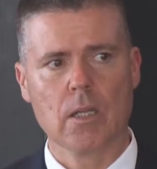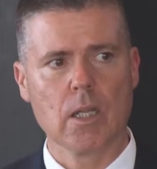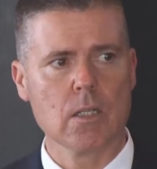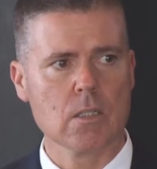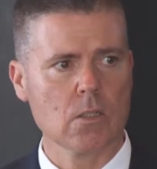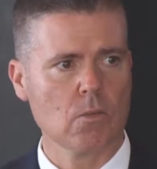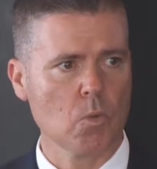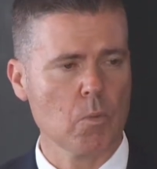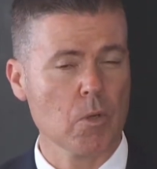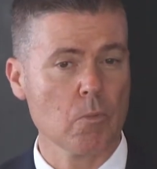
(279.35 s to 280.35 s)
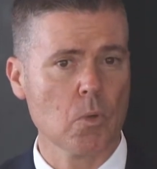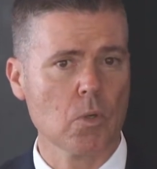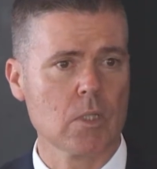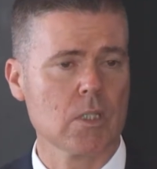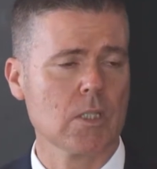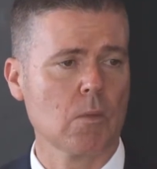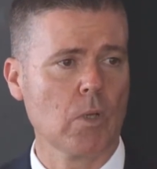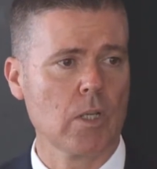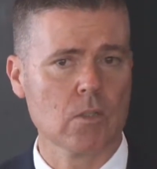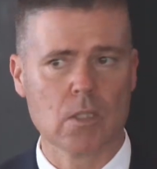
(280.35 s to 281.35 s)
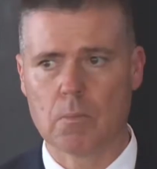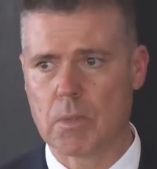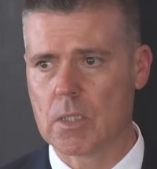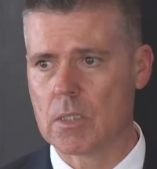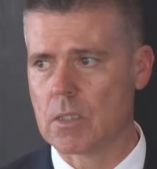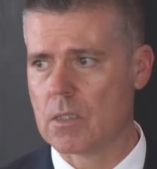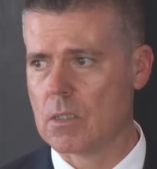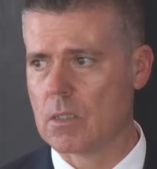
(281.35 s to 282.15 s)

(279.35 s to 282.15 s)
that incident will be reported to someone else in the business.